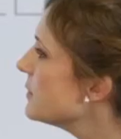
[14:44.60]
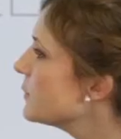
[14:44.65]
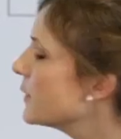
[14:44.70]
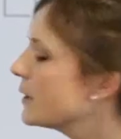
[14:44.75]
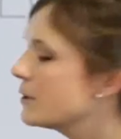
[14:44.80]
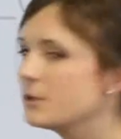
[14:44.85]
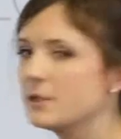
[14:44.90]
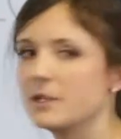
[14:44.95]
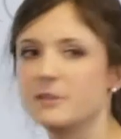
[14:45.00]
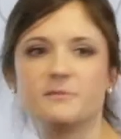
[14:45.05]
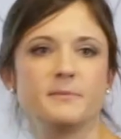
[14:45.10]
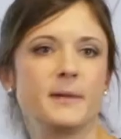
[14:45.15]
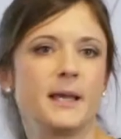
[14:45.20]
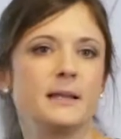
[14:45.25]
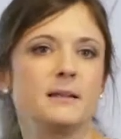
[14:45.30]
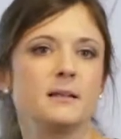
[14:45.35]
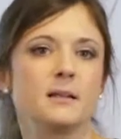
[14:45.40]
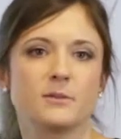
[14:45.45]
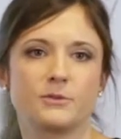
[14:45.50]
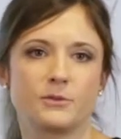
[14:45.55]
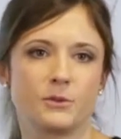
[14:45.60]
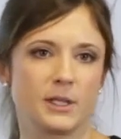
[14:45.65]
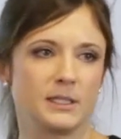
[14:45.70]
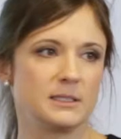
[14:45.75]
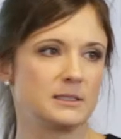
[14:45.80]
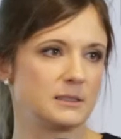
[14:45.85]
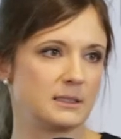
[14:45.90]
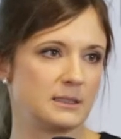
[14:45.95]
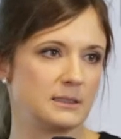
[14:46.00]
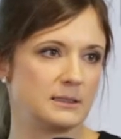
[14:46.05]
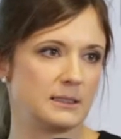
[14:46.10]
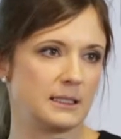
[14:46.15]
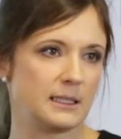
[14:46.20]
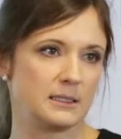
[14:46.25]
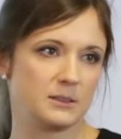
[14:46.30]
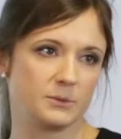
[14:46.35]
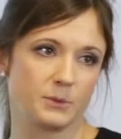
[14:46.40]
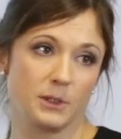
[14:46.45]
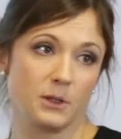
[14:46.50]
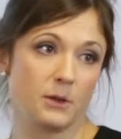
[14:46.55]
that we could have made here, for instance,
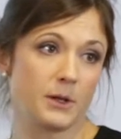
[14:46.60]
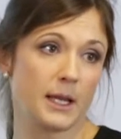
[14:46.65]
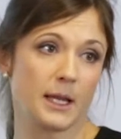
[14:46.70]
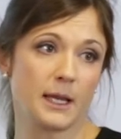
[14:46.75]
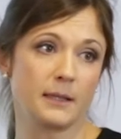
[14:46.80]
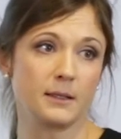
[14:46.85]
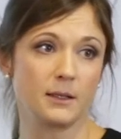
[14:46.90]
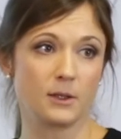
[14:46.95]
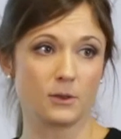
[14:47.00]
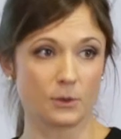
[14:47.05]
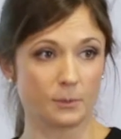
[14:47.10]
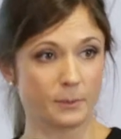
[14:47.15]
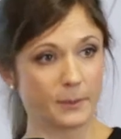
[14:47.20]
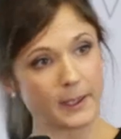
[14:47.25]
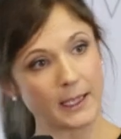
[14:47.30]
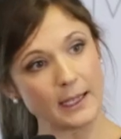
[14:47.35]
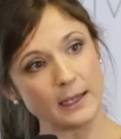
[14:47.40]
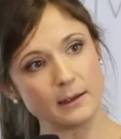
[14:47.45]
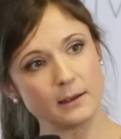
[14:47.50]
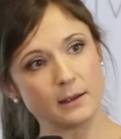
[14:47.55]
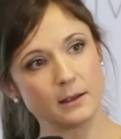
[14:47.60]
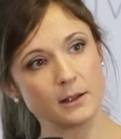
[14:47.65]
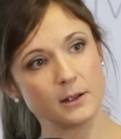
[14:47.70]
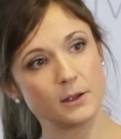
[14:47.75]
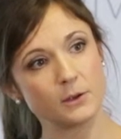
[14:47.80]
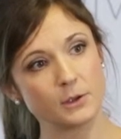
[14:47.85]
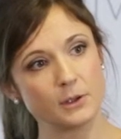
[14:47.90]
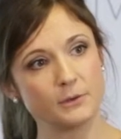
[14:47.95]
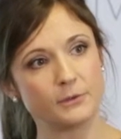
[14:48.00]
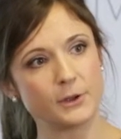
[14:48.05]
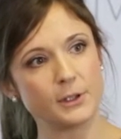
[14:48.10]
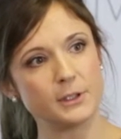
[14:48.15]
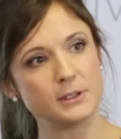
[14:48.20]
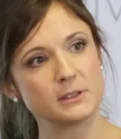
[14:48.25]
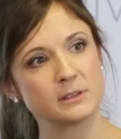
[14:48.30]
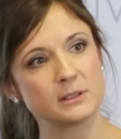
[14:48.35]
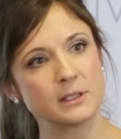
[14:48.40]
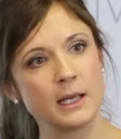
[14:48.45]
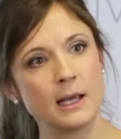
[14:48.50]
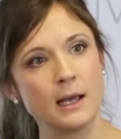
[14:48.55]
is we're looking at the European
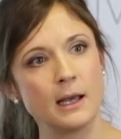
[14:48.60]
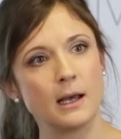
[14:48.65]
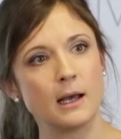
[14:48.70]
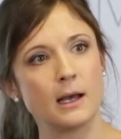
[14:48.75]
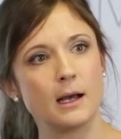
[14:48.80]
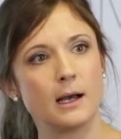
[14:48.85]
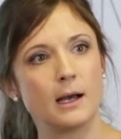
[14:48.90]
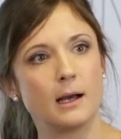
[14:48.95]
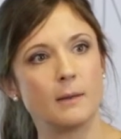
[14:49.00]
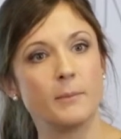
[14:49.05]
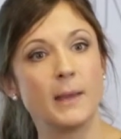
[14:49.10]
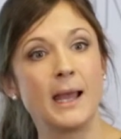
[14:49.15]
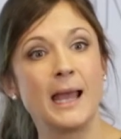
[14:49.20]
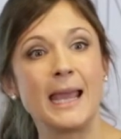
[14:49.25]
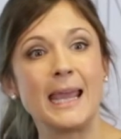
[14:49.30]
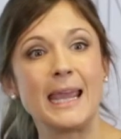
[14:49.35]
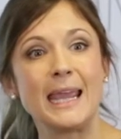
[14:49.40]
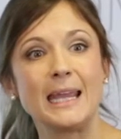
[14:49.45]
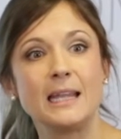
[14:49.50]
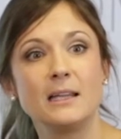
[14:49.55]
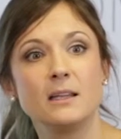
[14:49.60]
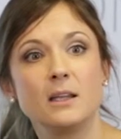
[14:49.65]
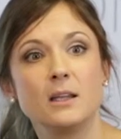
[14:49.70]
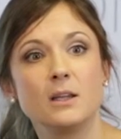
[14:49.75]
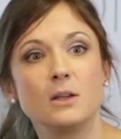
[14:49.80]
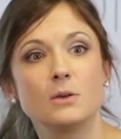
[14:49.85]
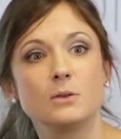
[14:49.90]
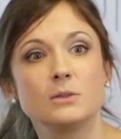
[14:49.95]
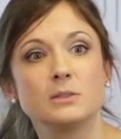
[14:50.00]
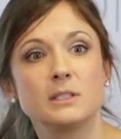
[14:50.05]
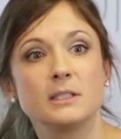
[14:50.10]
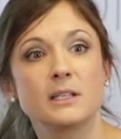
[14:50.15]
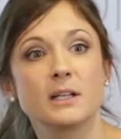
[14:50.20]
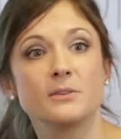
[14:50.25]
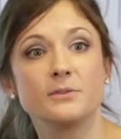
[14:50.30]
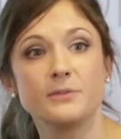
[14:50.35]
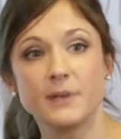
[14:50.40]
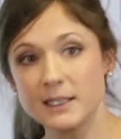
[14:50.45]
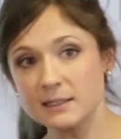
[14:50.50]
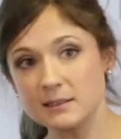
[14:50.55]
universe. In using
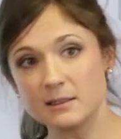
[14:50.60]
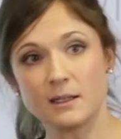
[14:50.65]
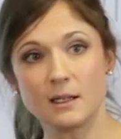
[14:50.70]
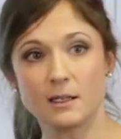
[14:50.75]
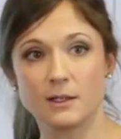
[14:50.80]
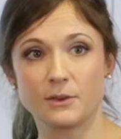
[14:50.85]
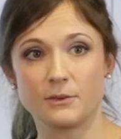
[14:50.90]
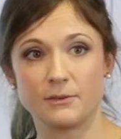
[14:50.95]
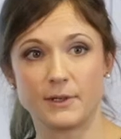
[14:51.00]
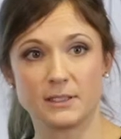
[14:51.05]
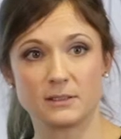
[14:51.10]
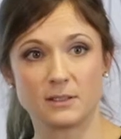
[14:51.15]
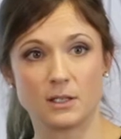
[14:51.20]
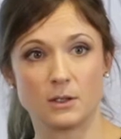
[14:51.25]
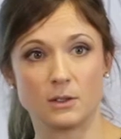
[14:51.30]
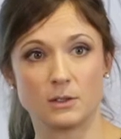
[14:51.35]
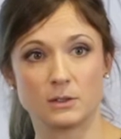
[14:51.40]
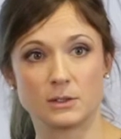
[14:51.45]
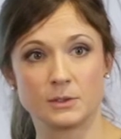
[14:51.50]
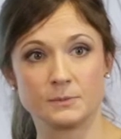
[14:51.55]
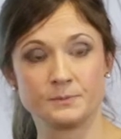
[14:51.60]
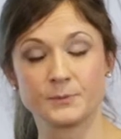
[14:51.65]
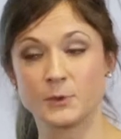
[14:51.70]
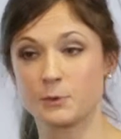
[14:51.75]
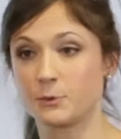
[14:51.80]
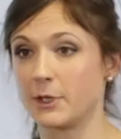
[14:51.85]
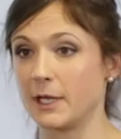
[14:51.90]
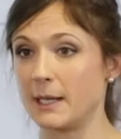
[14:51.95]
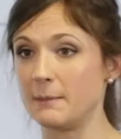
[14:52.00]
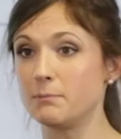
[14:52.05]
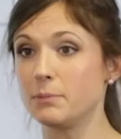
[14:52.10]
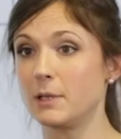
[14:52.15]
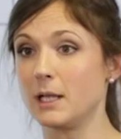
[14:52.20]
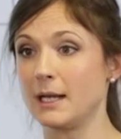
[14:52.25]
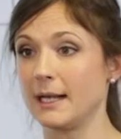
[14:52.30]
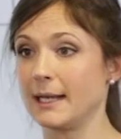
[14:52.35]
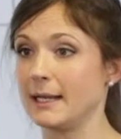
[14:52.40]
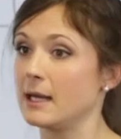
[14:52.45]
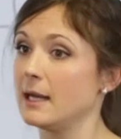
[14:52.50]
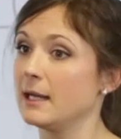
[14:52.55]
a fixed yield threshold, we're
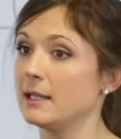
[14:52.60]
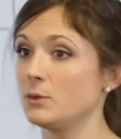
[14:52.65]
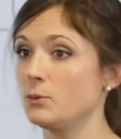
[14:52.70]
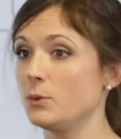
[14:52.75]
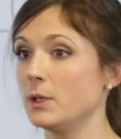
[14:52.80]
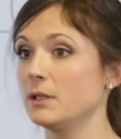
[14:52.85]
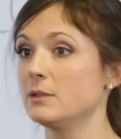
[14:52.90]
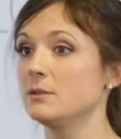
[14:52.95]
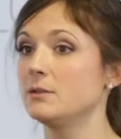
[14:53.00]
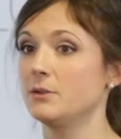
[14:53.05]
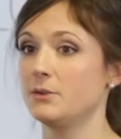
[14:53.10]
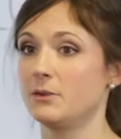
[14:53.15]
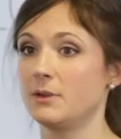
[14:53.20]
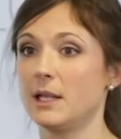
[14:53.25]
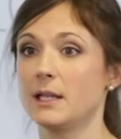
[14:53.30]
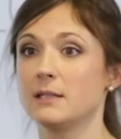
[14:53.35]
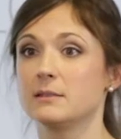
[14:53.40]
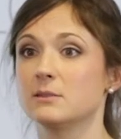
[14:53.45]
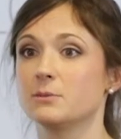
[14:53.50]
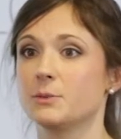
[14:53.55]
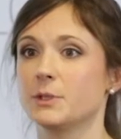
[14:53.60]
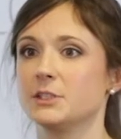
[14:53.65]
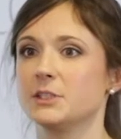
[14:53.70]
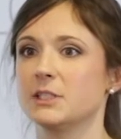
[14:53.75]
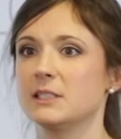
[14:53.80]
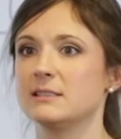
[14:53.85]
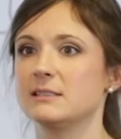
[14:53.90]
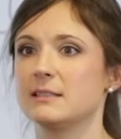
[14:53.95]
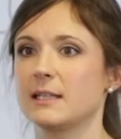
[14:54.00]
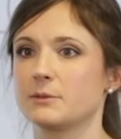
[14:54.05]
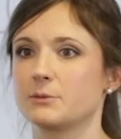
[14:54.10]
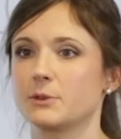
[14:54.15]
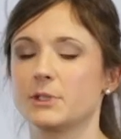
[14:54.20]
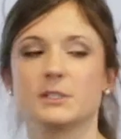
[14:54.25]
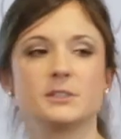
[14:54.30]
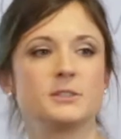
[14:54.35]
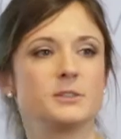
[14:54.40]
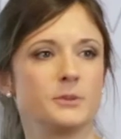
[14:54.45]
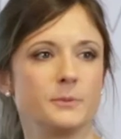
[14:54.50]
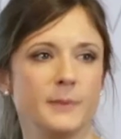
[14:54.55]
implying either one or two things, which is that we're
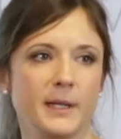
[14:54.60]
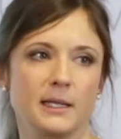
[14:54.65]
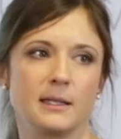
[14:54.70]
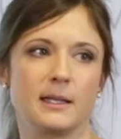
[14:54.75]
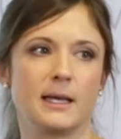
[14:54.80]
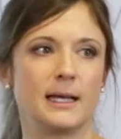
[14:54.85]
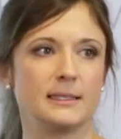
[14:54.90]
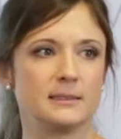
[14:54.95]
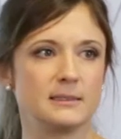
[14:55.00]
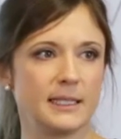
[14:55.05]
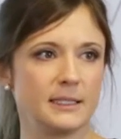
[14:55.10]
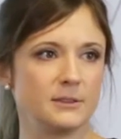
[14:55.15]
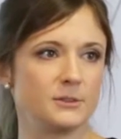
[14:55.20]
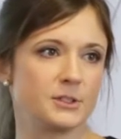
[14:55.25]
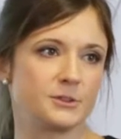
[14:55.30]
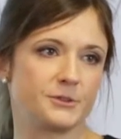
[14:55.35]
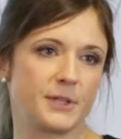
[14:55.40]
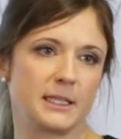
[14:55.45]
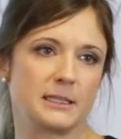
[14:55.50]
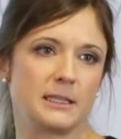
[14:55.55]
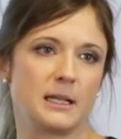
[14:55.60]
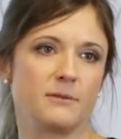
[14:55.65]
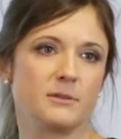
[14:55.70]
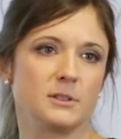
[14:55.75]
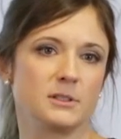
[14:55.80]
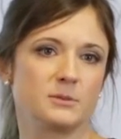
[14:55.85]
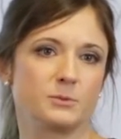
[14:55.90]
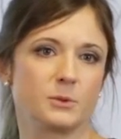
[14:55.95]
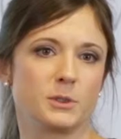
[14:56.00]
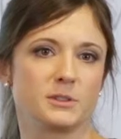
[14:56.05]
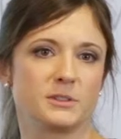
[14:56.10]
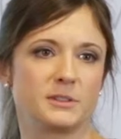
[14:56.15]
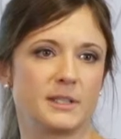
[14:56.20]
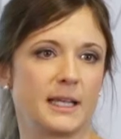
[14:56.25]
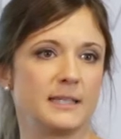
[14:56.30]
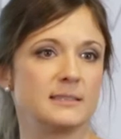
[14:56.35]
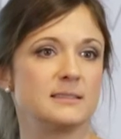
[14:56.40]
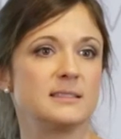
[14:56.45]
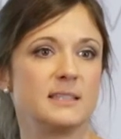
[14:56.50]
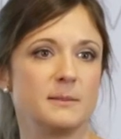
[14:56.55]
assuming that interest rate levels will
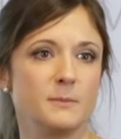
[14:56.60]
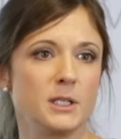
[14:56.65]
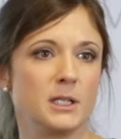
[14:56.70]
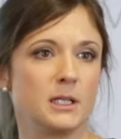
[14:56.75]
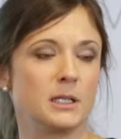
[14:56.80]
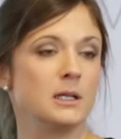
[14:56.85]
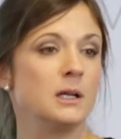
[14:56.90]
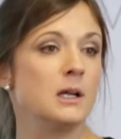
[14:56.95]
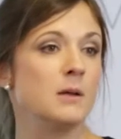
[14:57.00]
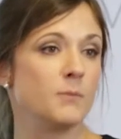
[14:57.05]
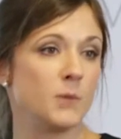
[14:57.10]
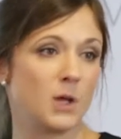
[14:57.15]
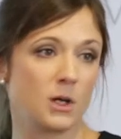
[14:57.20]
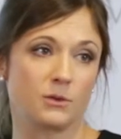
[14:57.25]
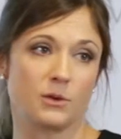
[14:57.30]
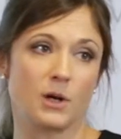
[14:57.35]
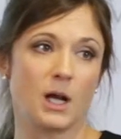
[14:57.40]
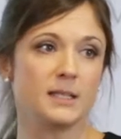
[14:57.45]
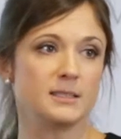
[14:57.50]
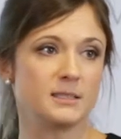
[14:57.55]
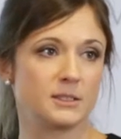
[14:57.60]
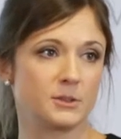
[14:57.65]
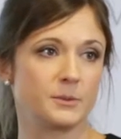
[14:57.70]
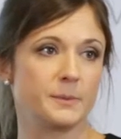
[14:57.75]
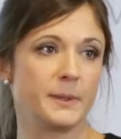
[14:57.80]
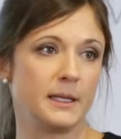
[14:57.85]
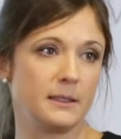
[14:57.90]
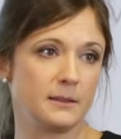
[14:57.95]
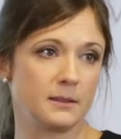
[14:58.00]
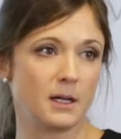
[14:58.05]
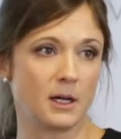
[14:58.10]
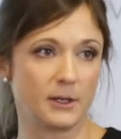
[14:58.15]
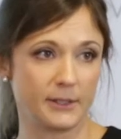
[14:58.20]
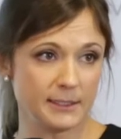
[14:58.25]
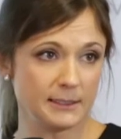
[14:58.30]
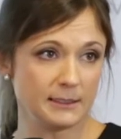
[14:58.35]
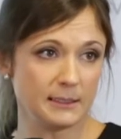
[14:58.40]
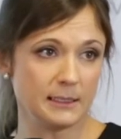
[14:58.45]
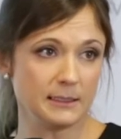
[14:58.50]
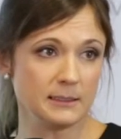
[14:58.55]
stay similar across European
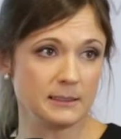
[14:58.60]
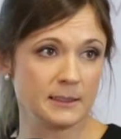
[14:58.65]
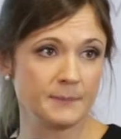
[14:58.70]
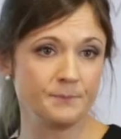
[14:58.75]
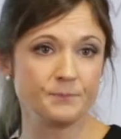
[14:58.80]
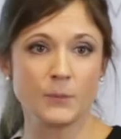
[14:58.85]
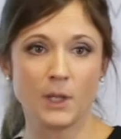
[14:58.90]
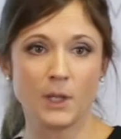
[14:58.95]
currencies